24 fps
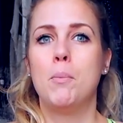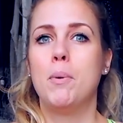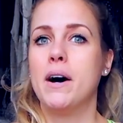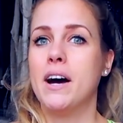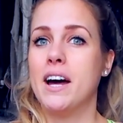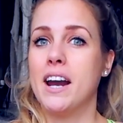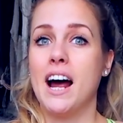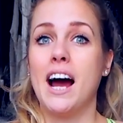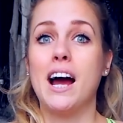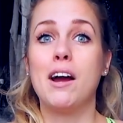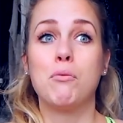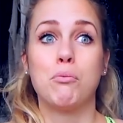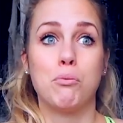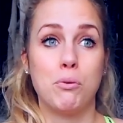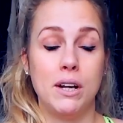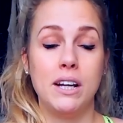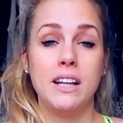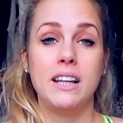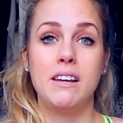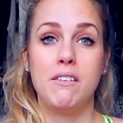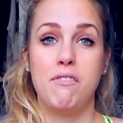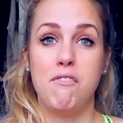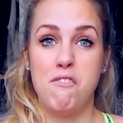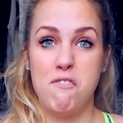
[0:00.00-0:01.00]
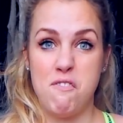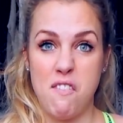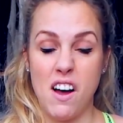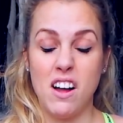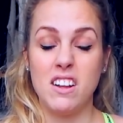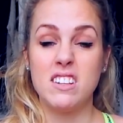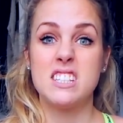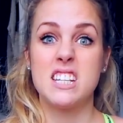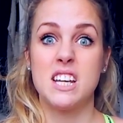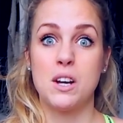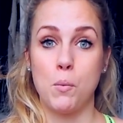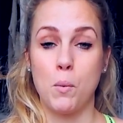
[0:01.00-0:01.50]
But I really
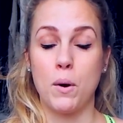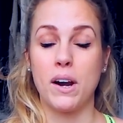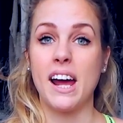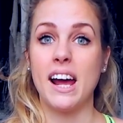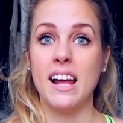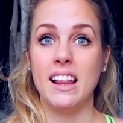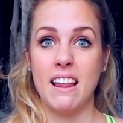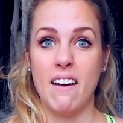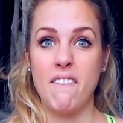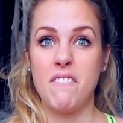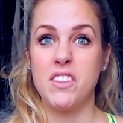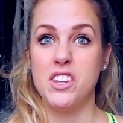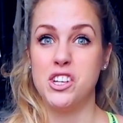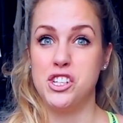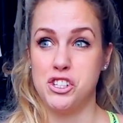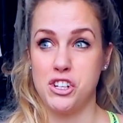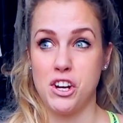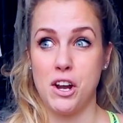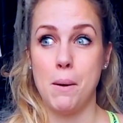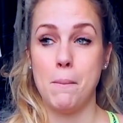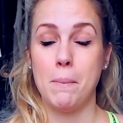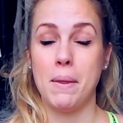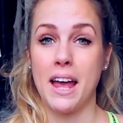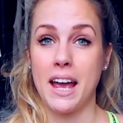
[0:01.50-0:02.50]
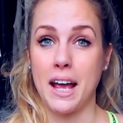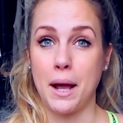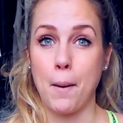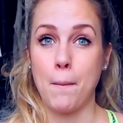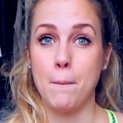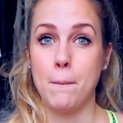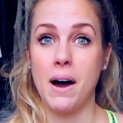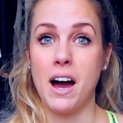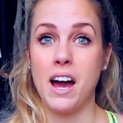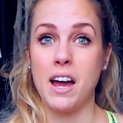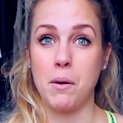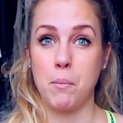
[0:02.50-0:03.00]
felt it when I left the gym,
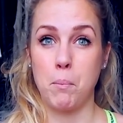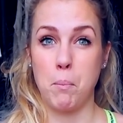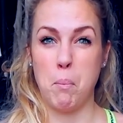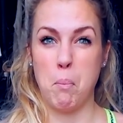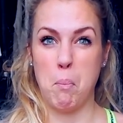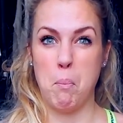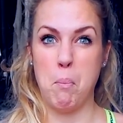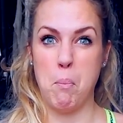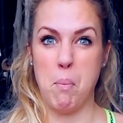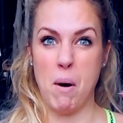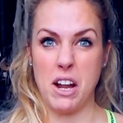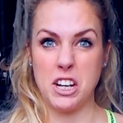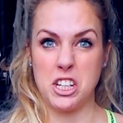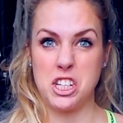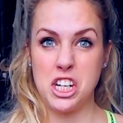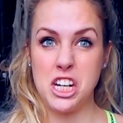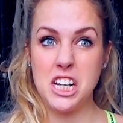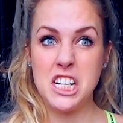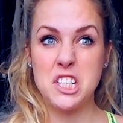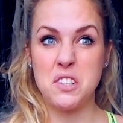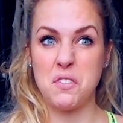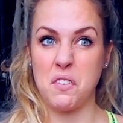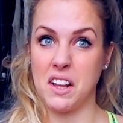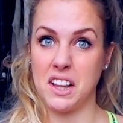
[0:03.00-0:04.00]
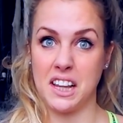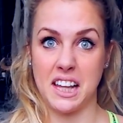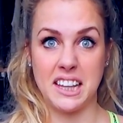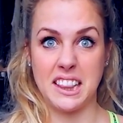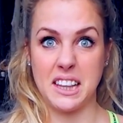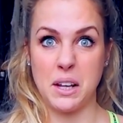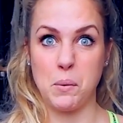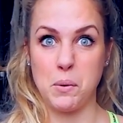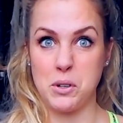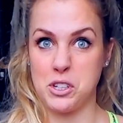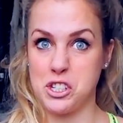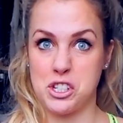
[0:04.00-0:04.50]
like my butt cheeks felt
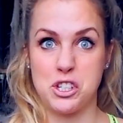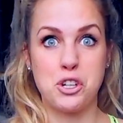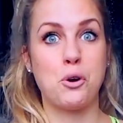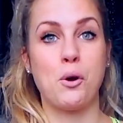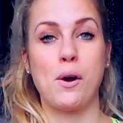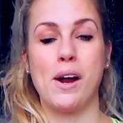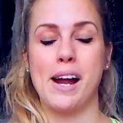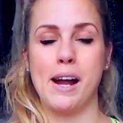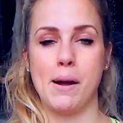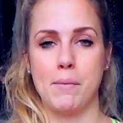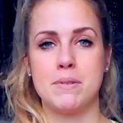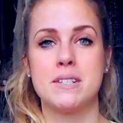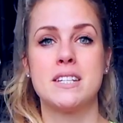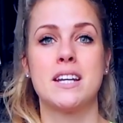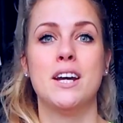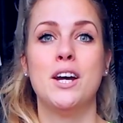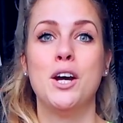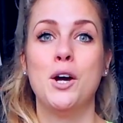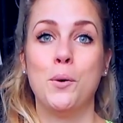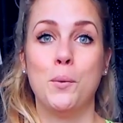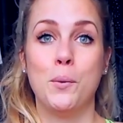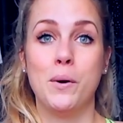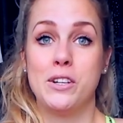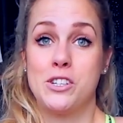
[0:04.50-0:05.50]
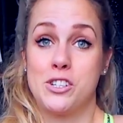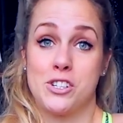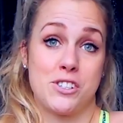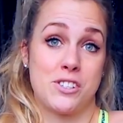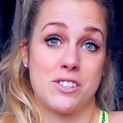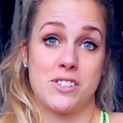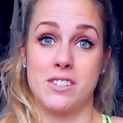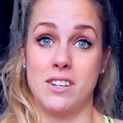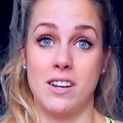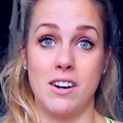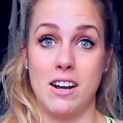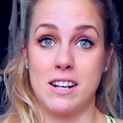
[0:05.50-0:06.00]
like they were just cramped, which
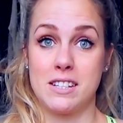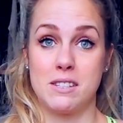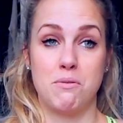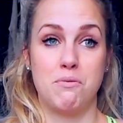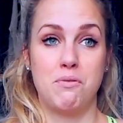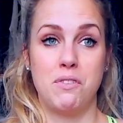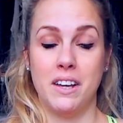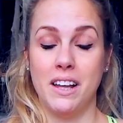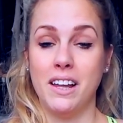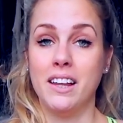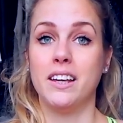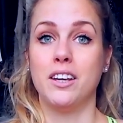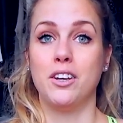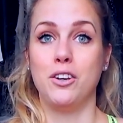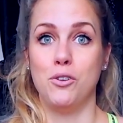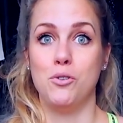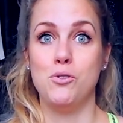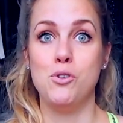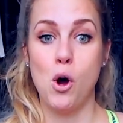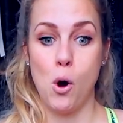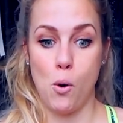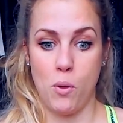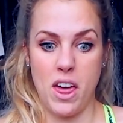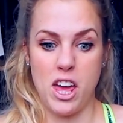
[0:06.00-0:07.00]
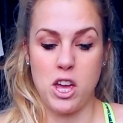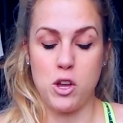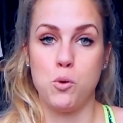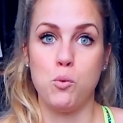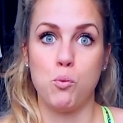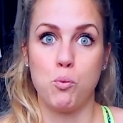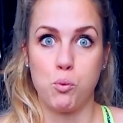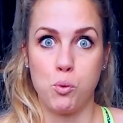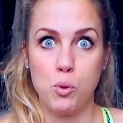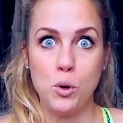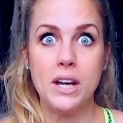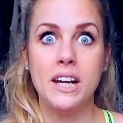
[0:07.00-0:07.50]
is an awesome feeling. You know that
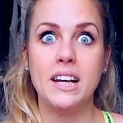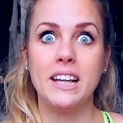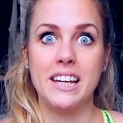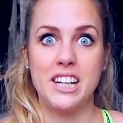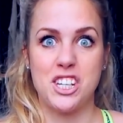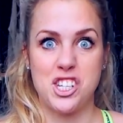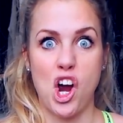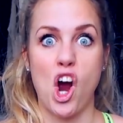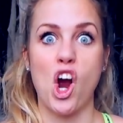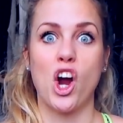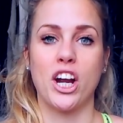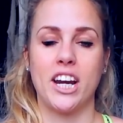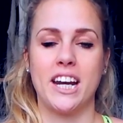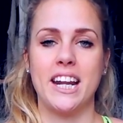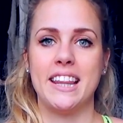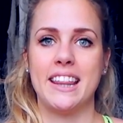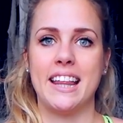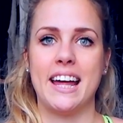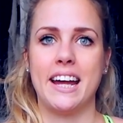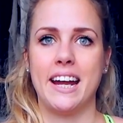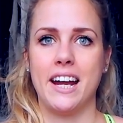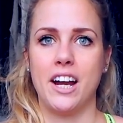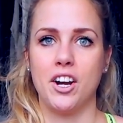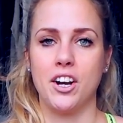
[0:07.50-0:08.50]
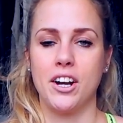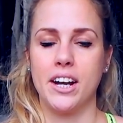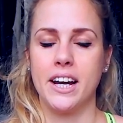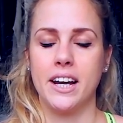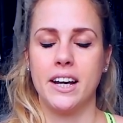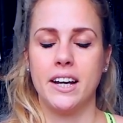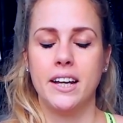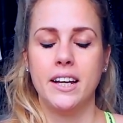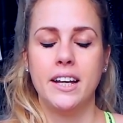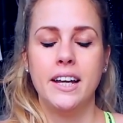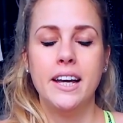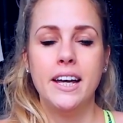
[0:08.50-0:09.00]
you really targeted that
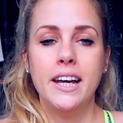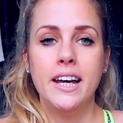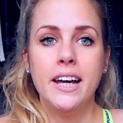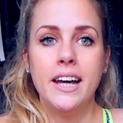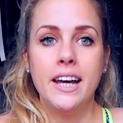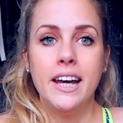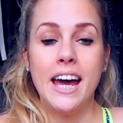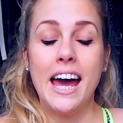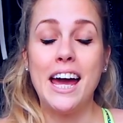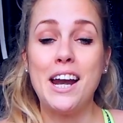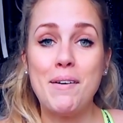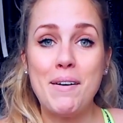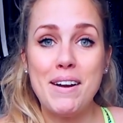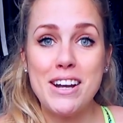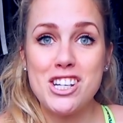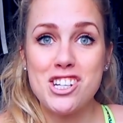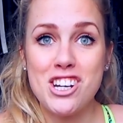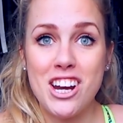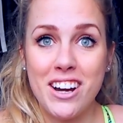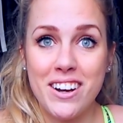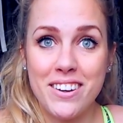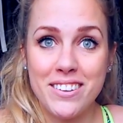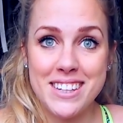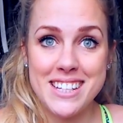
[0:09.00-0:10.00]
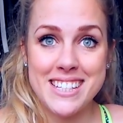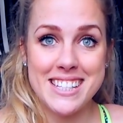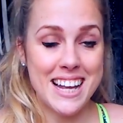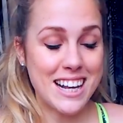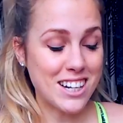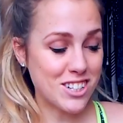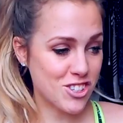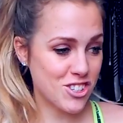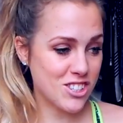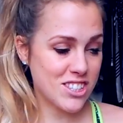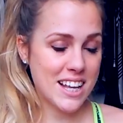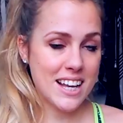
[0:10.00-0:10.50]
area. Anyway, try out these
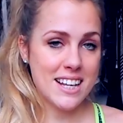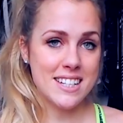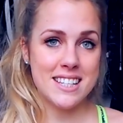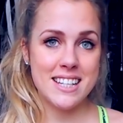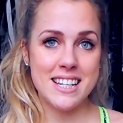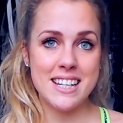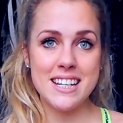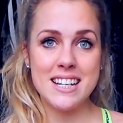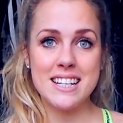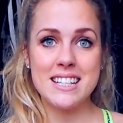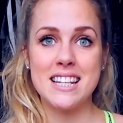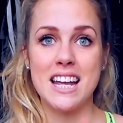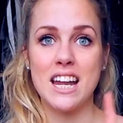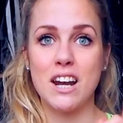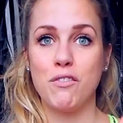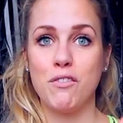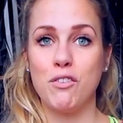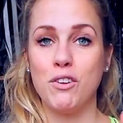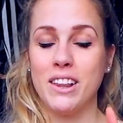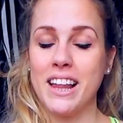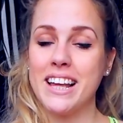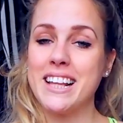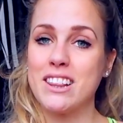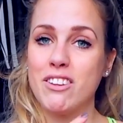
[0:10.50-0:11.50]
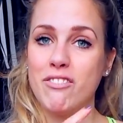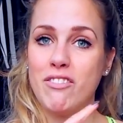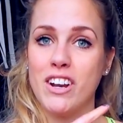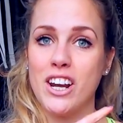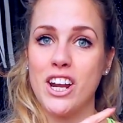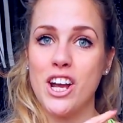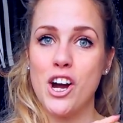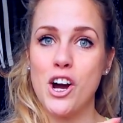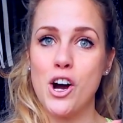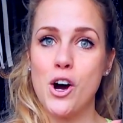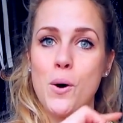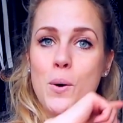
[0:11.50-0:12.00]
exercises, and if you like the
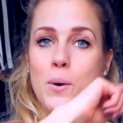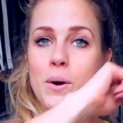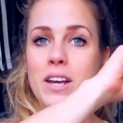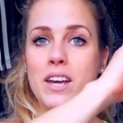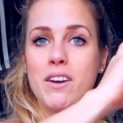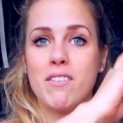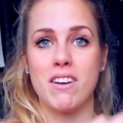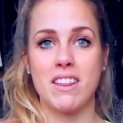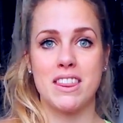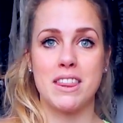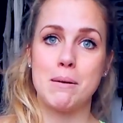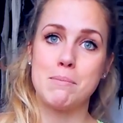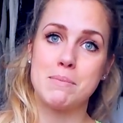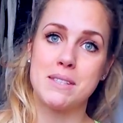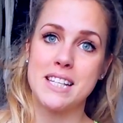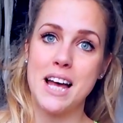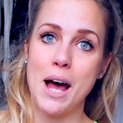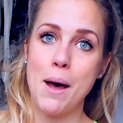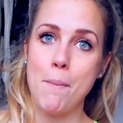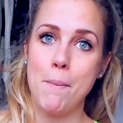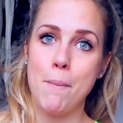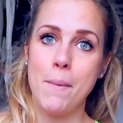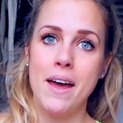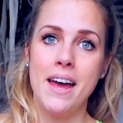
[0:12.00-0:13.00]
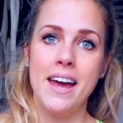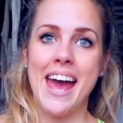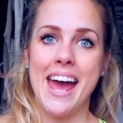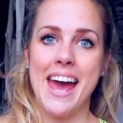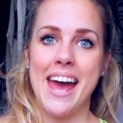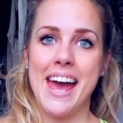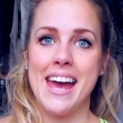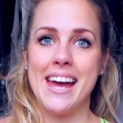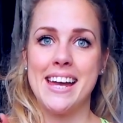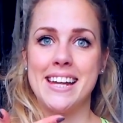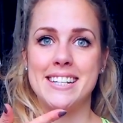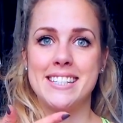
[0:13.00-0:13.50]
video, give it a thumbs up,
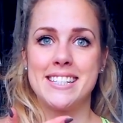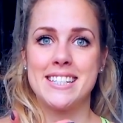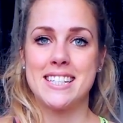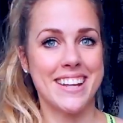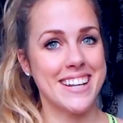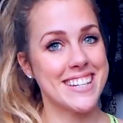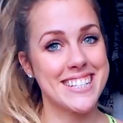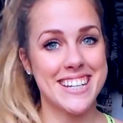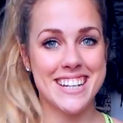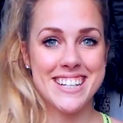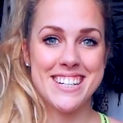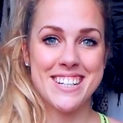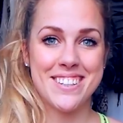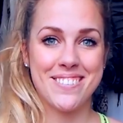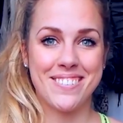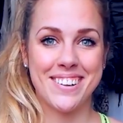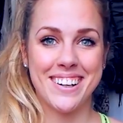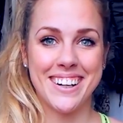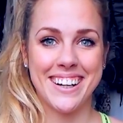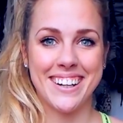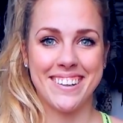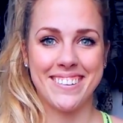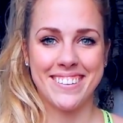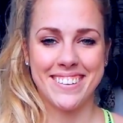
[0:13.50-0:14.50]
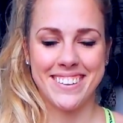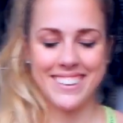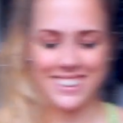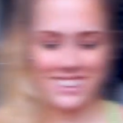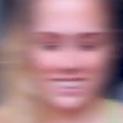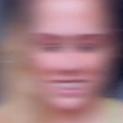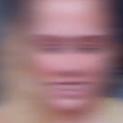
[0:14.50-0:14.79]
and let's get to the workout.